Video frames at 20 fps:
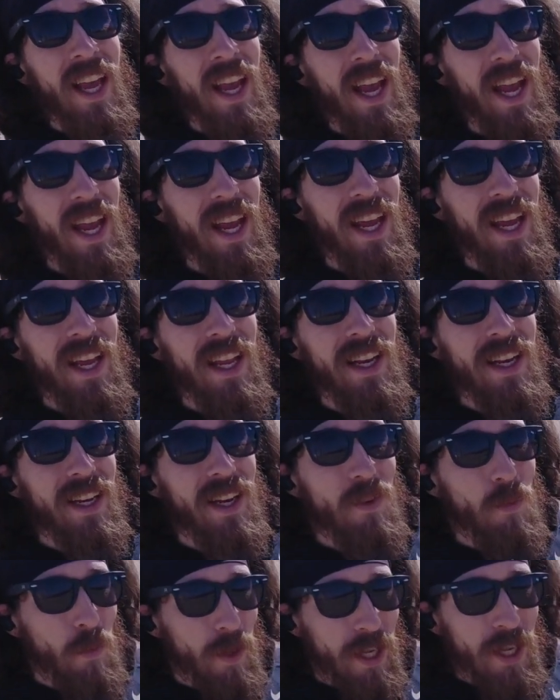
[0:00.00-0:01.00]
And
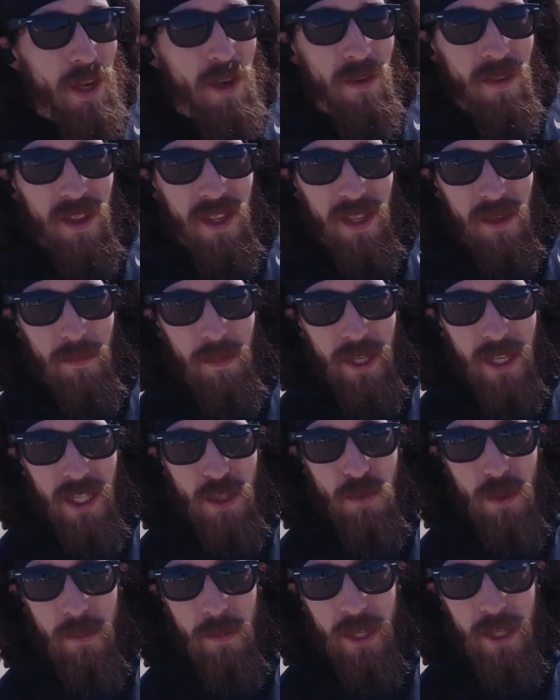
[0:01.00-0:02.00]
we know that because
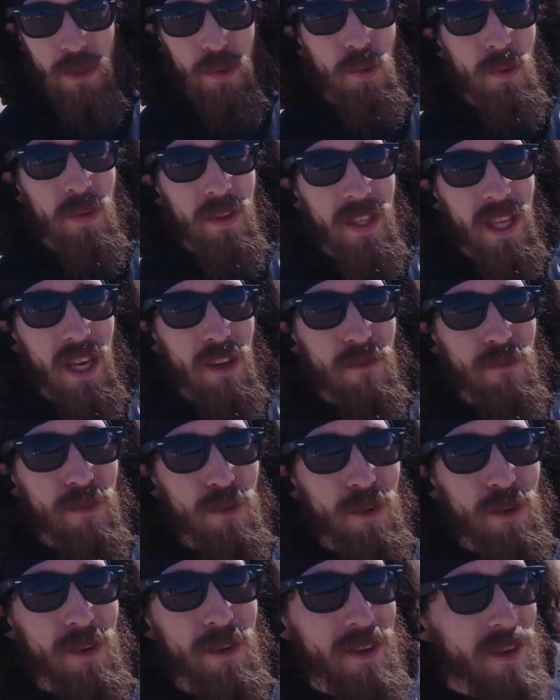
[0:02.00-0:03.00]
we've been doing that
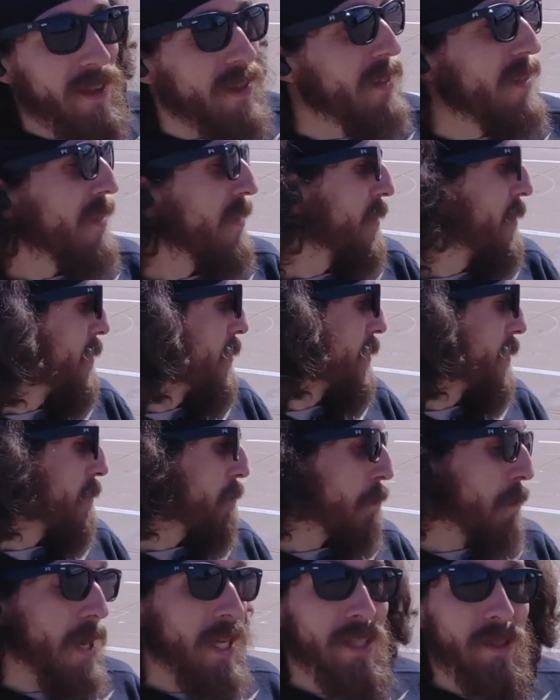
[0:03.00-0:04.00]
for
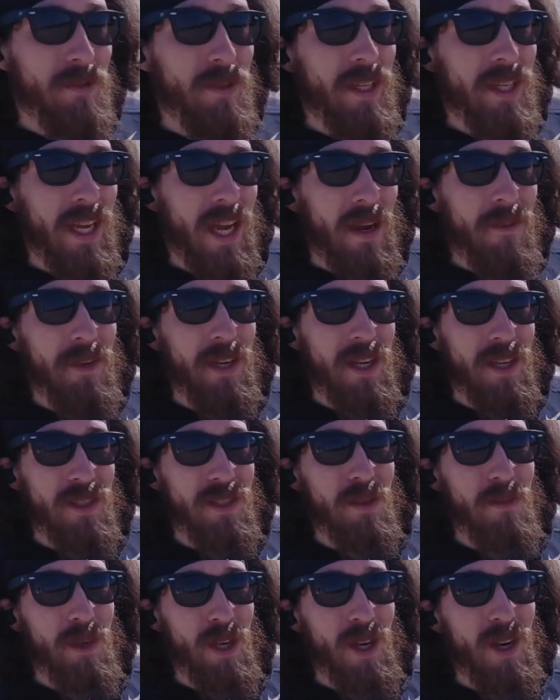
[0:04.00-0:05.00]
basically every
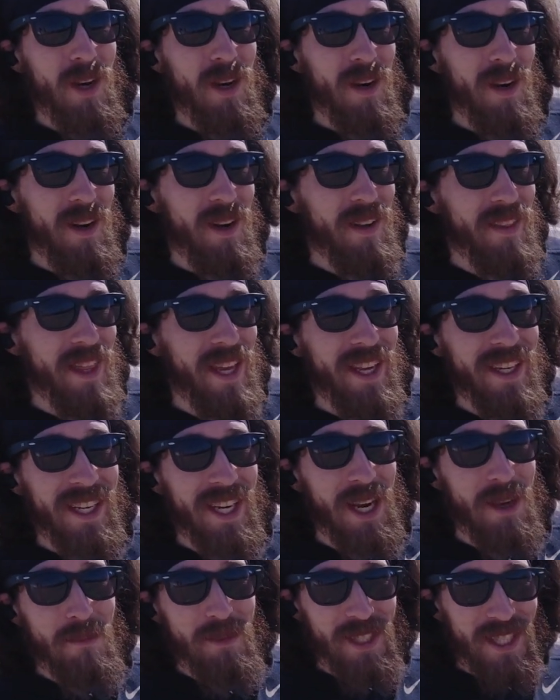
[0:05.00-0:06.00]
customer that
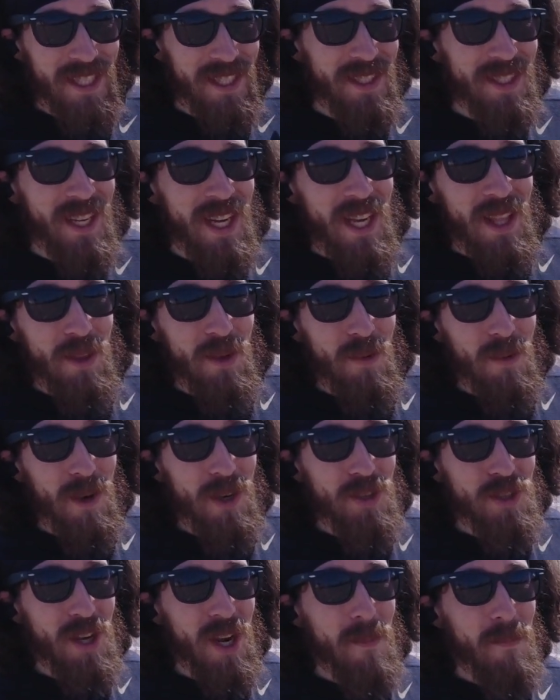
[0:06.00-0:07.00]
comes in through our
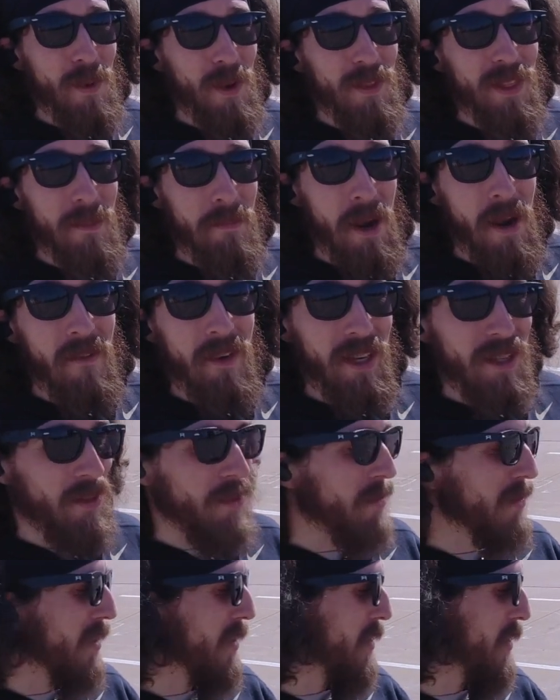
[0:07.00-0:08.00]
shop, both at Maverick and
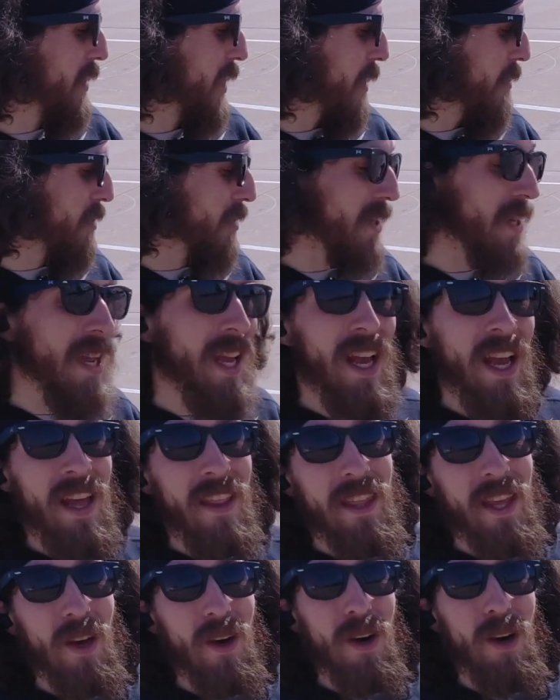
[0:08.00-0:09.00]
Longhorn Harley-Davidson.
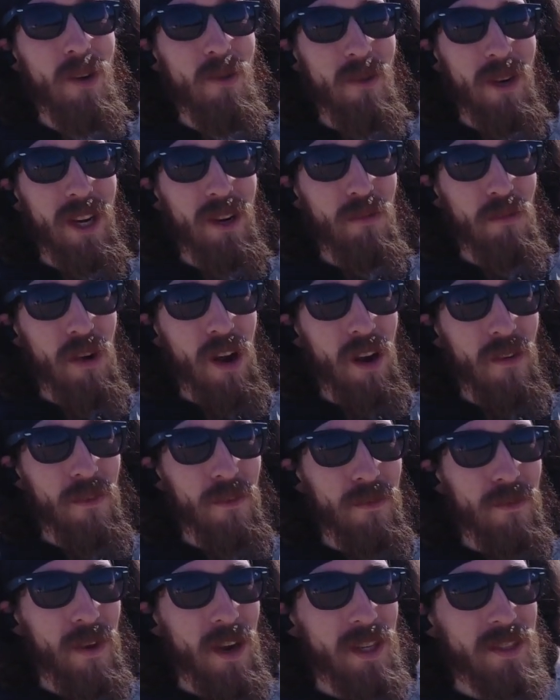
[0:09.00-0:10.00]
They all want
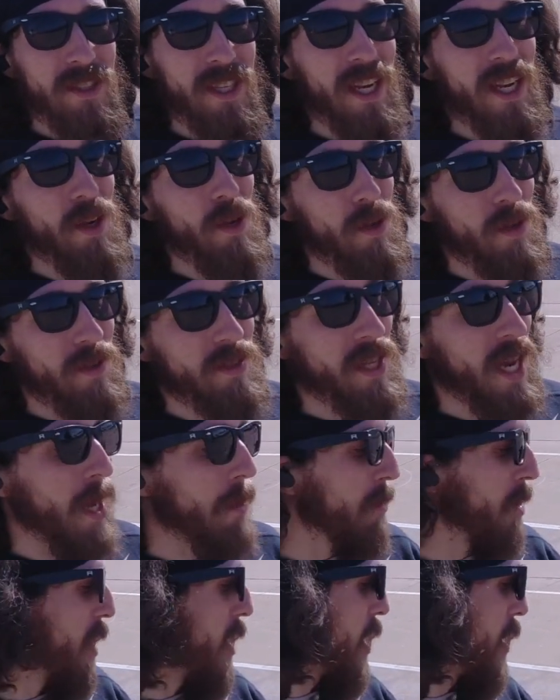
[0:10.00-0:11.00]
Rockford Fosgate or
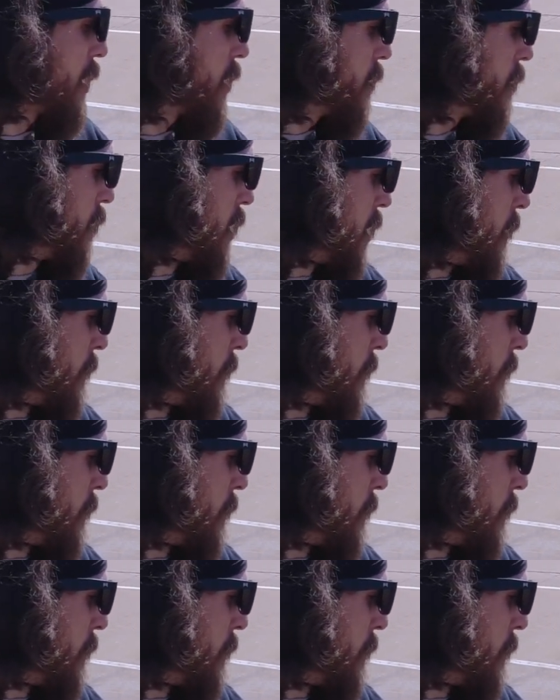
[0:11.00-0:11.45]
Diamond Audio.